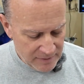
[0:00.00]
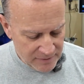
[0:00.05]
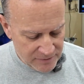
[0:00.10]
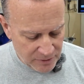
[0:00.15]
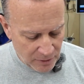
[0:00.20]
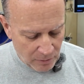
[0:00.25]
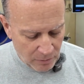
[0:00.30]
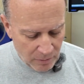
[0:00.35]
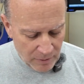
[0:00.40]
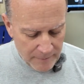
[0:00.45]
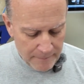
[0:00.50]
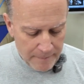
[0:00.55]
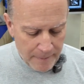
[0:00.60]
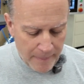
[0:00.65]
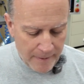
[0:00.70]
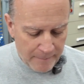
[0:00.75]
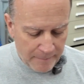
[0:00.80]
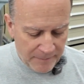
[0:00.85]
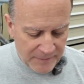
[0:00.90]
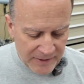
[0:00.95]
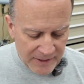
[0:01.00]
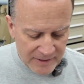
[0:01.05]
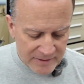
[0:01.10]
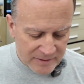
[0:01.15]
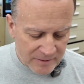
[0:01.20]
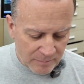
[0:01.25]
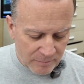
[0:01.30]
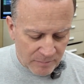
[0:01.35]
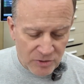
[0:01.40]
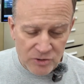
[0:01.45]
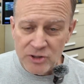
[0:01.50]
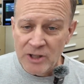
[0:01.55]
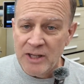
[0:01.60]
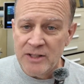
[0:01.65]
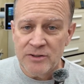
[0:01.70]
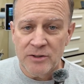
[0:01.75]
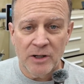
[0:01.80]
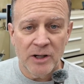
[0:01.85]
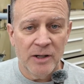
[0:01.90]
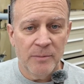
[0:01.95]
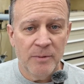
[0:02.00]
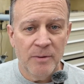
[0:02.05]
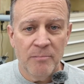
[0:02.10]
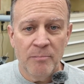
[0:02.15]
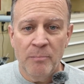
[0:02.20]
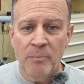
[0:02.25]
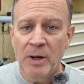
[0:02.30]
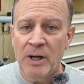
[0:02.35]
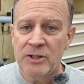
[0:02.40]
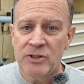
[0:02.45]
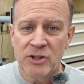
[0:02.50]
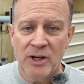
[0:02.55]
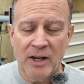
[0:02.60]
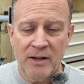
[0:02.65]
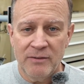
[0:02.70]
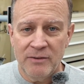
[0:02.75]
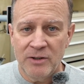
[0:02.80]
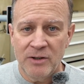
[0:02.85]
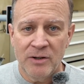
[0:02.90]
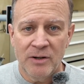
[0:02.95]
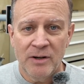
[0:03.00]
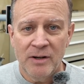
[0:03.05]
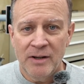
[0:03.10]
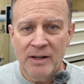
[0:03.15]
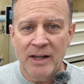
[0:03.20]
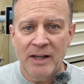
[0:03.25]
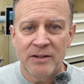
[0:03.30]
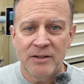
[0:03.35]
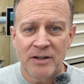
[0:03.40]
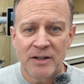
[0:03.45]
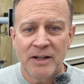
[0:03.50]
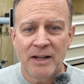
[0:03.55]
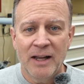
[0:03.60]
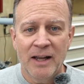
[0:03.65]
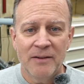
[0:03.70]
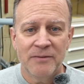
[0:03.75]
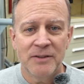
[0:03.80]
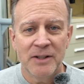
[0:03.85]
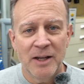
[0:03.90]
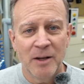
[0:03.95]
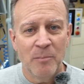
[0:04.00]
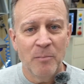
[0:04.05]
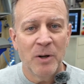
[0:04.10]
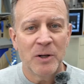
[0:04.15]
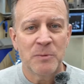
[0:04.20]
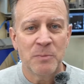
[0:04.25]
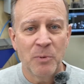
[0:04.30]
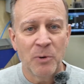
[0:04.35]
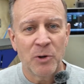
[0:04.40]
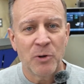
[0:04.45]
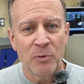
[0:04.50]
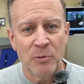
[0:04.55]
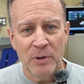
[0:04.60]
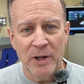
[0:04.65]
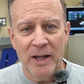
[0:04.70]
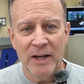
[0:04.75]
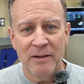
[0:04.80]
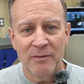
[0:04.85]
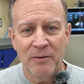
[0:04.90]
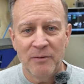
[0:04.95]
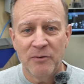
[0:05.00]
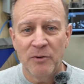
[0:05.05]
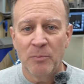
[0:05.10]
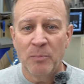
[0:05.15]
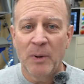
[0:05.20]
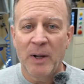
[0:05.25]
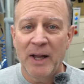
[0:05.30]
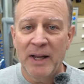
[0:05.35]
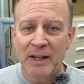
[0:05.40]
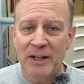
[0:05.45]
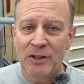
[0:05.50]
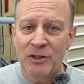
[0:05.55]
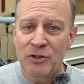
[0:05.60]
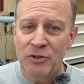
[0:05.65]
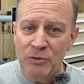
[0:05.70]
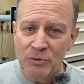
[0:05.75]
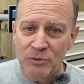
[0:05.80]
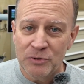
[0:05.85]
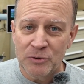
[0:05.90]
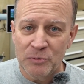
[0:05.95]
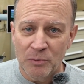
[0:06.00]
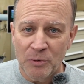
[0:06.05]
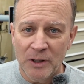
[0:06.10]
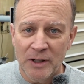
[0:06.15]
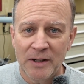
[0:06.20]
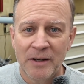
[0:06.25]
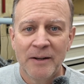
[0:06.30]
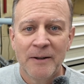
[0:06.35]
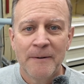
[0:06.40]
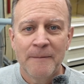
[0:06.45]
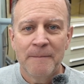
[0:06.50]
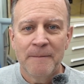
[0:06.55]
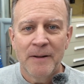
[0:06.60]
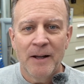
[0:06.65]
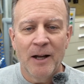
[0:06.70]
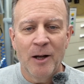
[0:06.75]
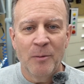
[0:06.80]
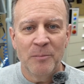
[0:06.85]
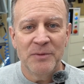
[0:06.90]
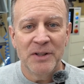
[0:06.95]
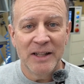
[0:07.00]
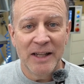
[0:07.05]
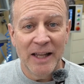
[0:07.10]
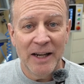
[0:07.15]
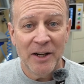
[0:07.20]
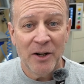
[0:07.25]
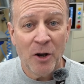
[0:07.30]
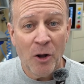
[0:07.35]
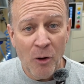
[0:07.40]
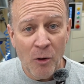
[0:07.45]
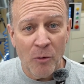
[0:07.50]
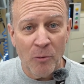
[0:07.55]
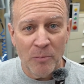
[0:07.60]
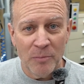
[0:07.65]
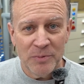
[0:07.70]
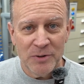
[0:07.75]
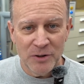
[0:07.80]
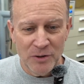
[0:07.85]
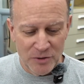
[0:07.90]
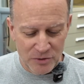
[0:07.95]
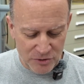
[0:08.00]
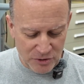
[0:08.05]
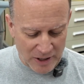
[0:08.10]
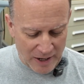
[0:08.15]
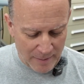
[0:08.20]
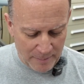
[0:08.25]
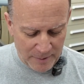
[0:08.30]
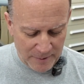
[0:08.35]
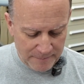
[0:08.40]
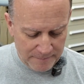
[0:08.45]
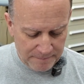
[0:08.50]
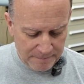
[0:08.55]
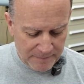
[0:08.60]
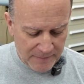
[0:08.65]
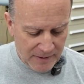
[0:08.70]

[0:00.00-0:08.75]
So these machines are going to be much heavier, and you're going to have to get much more creative if you're buying a used one to get it home to your shop.